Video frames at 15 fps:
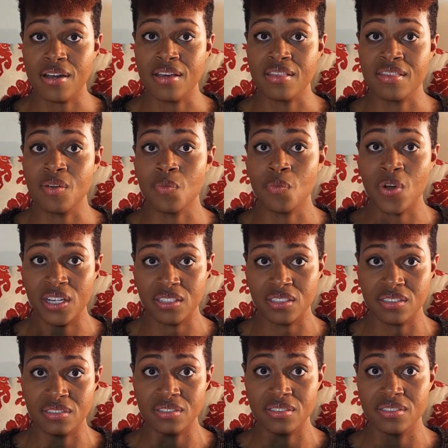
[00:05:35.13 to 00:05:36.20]
then
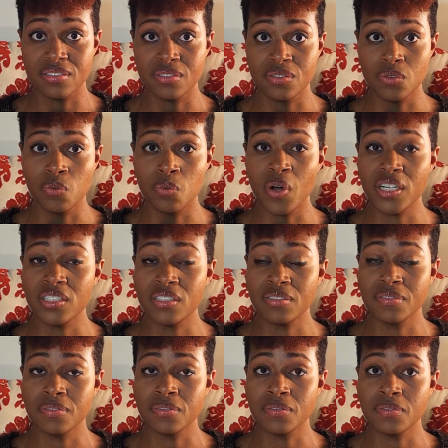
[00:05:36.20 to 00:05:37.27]
what
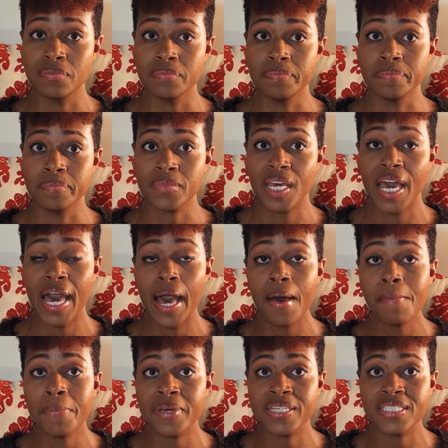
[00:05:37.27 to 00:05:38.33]

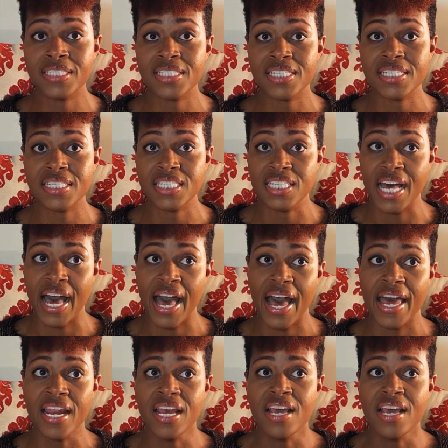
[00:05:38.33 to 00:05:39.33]
happens is that